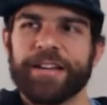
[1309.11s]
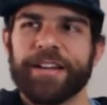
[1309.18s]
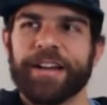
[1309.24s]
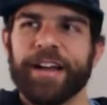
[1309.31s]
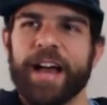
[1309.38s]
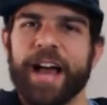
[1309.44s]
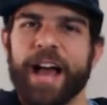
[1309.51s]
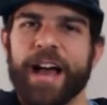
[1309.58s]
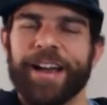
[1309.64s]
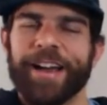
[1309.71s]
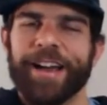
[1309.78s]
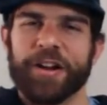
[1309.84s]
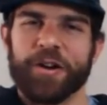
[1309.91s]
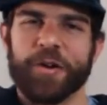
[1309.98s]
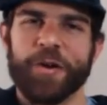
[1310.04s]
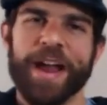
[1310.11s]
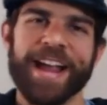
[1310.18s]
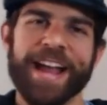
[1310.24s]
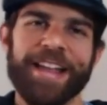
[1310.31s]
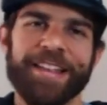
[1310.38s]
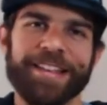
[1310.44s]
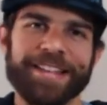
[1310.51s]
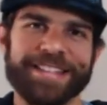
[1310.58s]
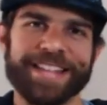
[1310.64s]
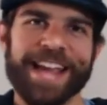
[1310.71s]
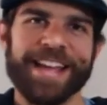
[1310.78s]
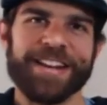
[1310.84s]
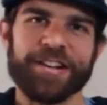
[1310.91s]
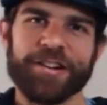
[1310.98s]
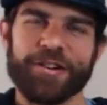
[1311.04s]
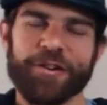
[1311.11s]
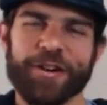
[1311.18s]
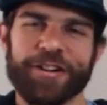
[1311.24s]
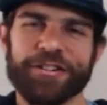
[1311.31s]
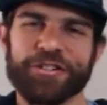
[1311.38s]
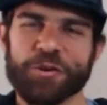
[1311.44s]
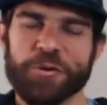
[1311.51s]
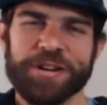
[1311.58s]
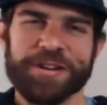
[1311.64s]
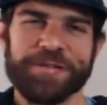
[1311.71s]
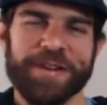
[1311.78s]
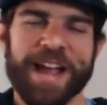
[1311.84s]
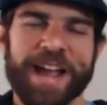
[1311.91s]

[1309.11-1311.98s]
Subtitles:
a Craig Alexander or a Jordan Rapp.